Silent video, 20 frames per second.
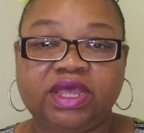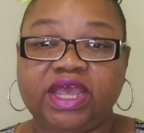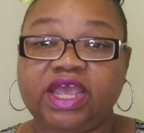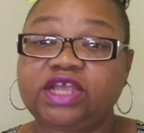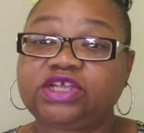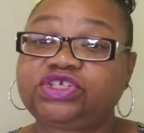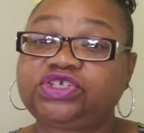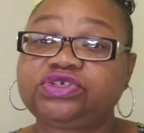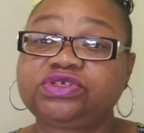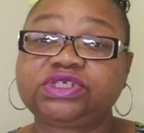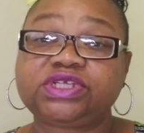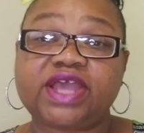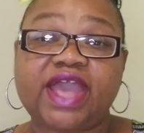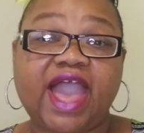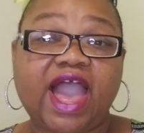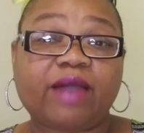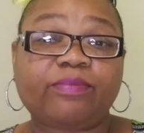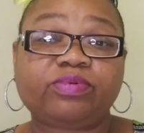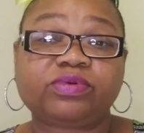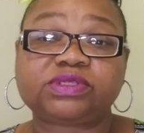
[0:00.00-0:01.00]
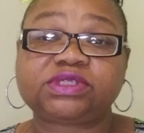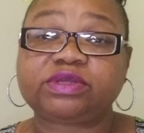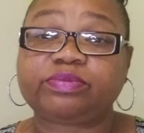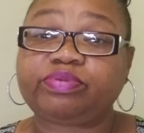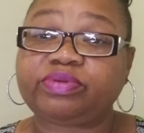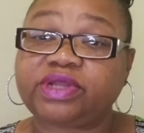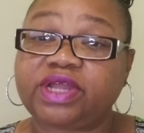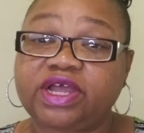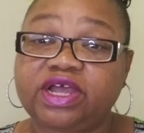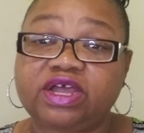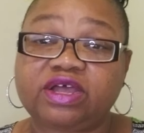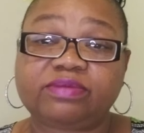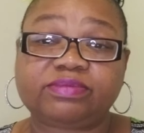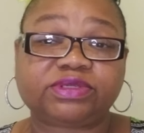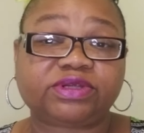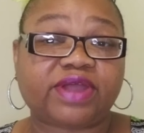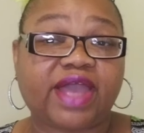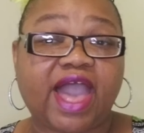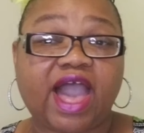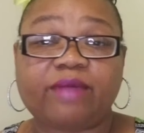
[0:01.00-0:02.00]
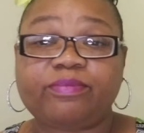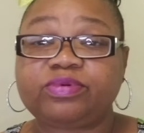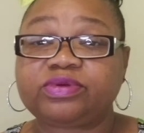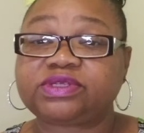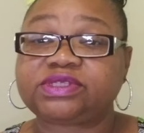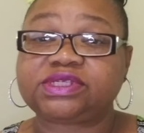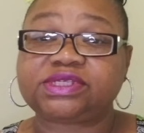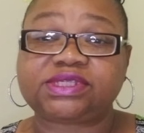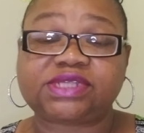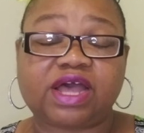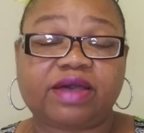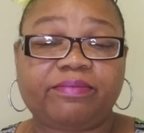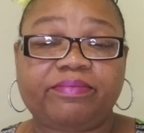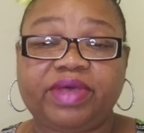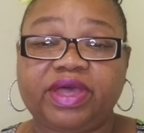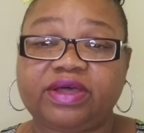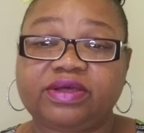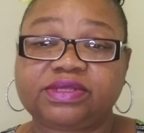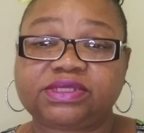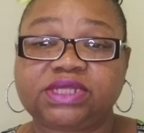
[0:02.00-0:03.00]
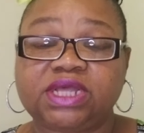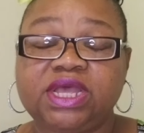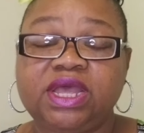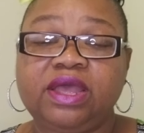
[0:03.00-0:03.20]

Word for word: It's usually apples to plums or apples to something else.